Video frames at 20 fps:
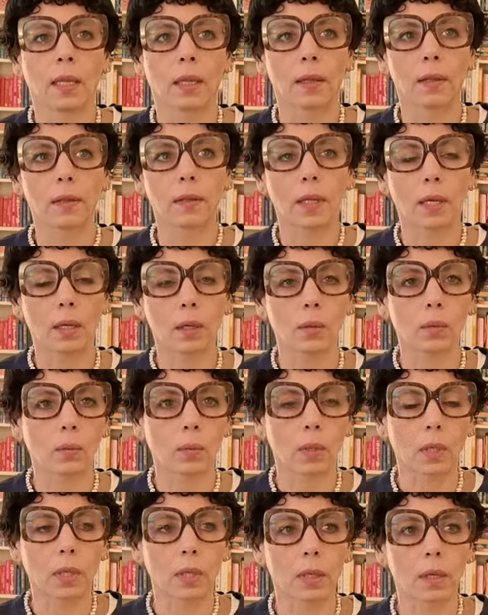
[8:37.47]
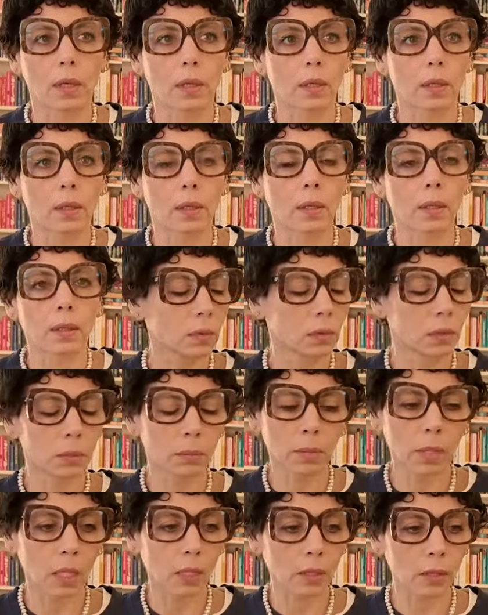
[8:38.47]
There were
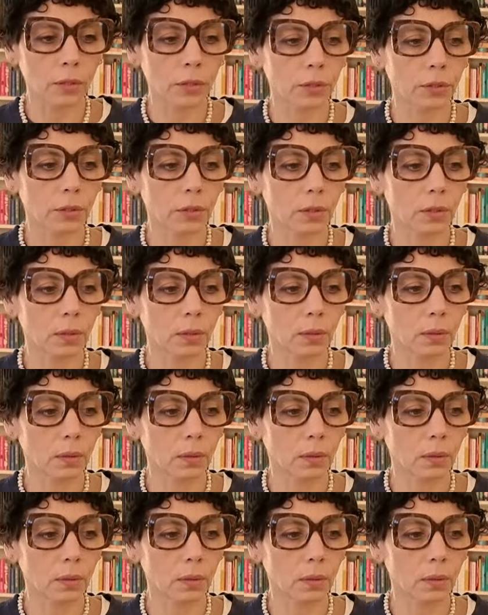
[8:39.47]
demolished